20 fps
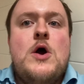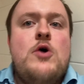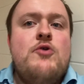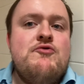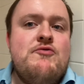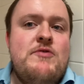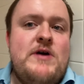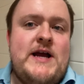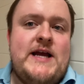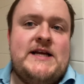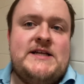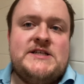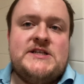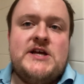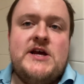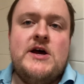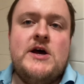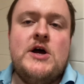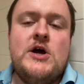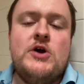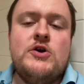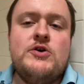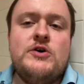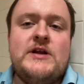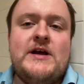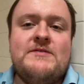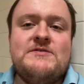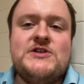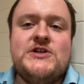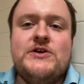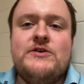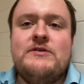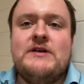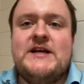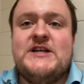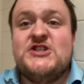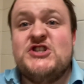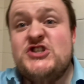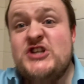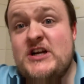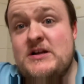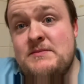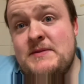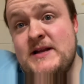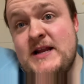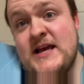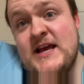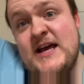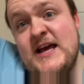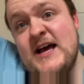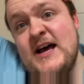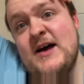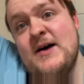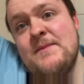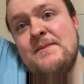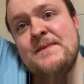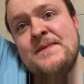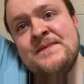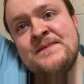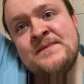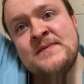Right, good afternoon, ladies and gentlemen.